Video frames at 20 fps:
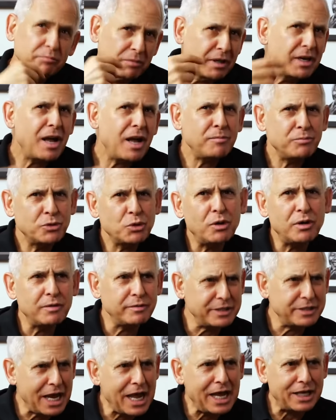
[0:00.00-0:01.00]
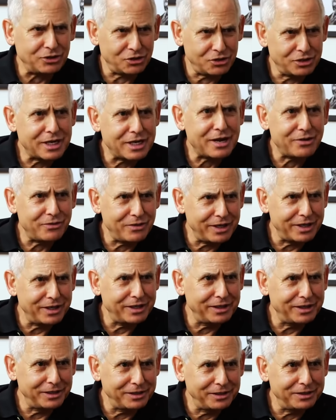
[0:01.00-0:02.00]
And I'm sort of attached how
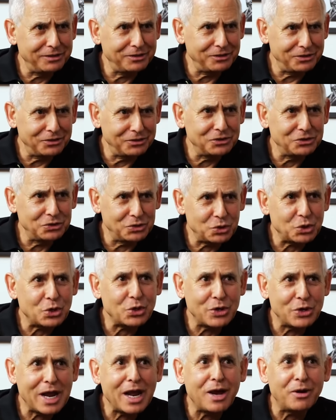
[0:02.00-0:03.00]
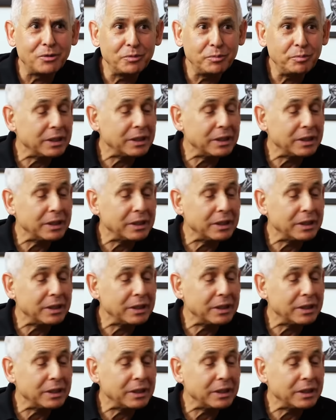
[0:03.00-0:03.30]
they turn out.